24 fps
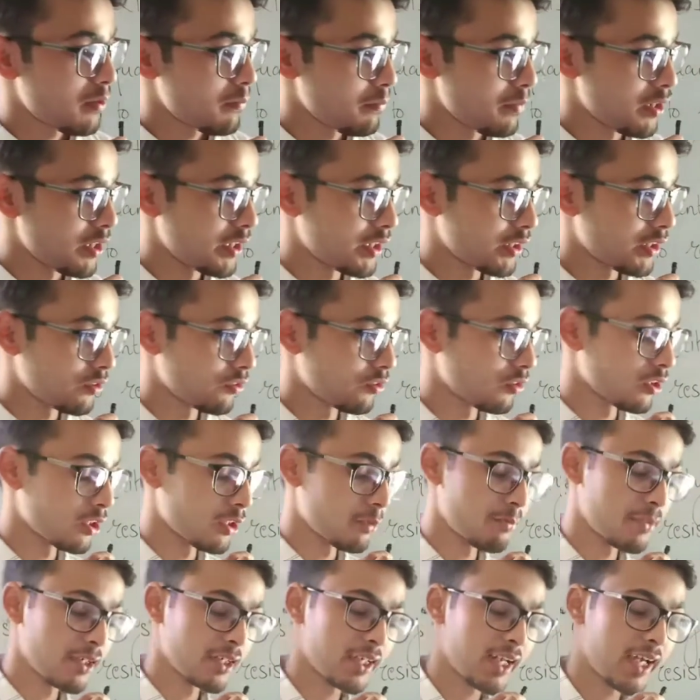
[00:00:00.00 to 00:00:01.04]
bearing roll
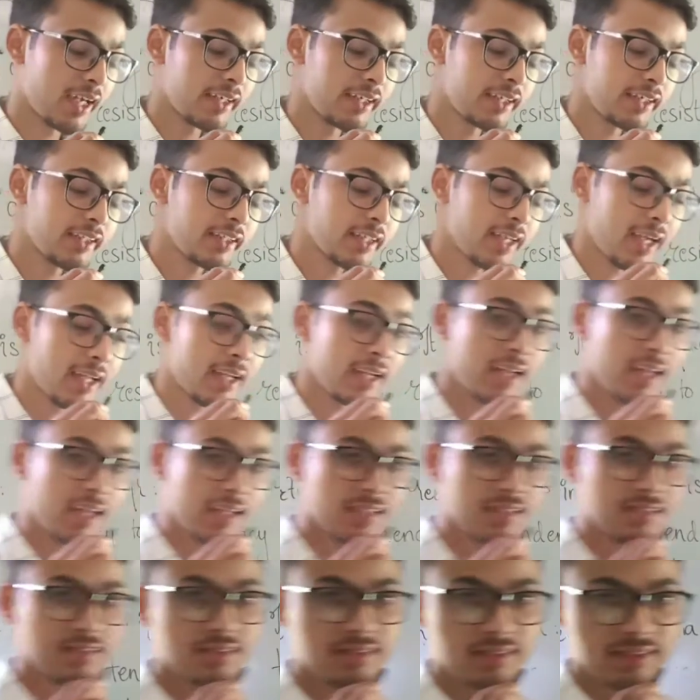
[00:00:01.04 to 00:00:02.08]
number 19
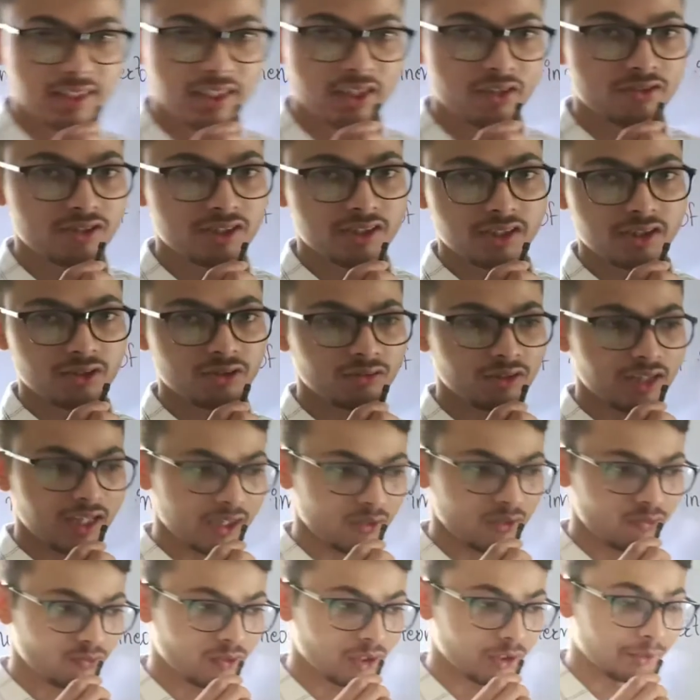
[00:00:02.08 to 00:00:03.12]

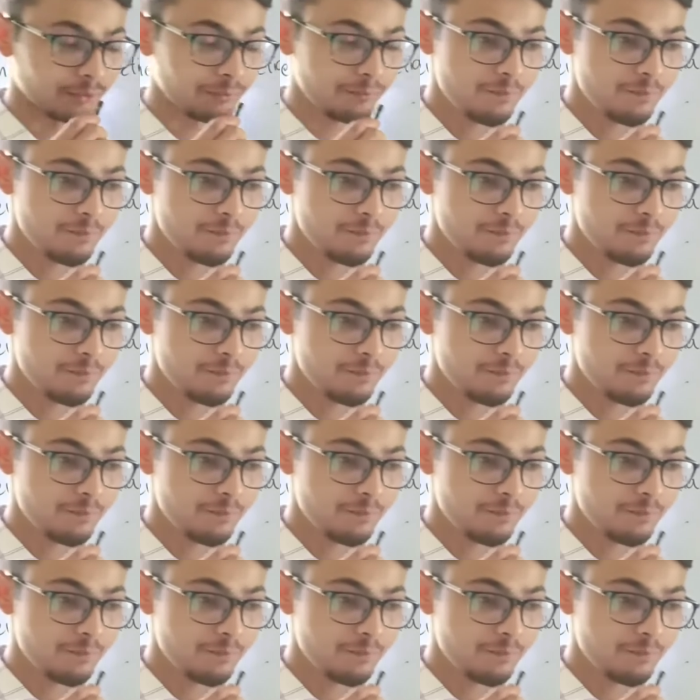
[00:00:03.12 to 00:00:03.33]
NS0091.